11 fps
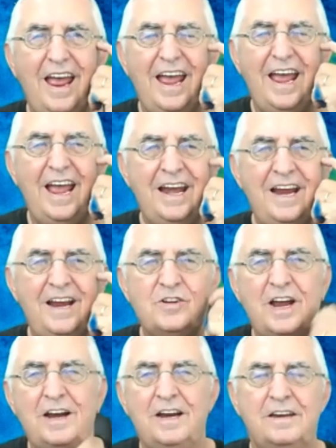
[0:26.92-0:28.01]
And he
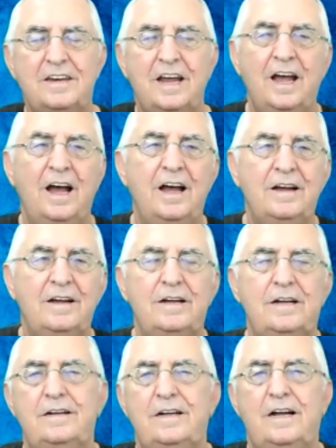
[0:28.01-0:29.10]
said that
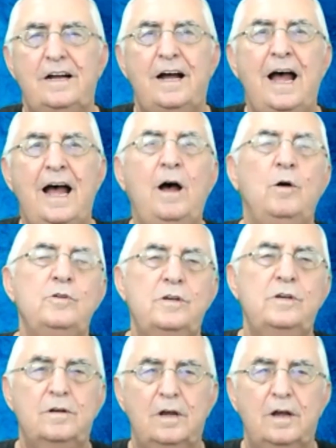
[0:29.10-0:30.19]
a
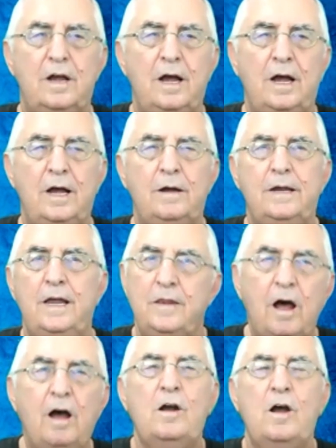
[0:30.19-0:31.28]
house in
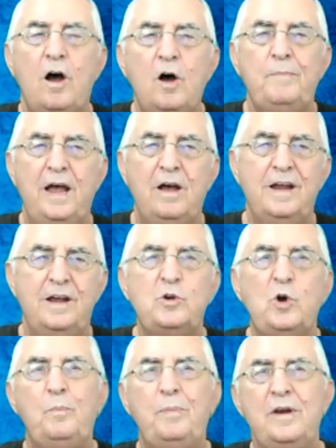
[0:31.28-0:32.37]
the compound has
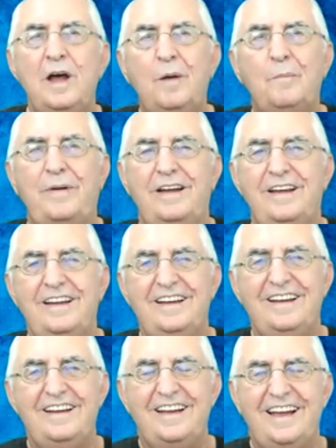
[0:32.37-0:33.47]
opened up.
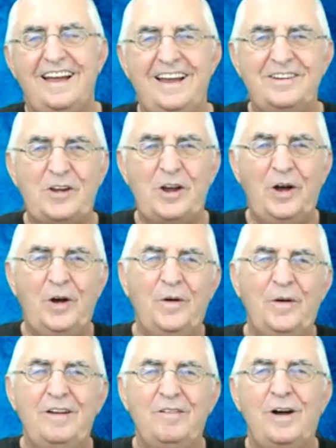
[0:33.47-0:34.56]
And so
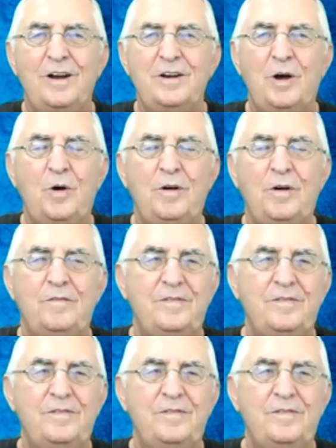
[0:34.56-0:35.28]
he want to know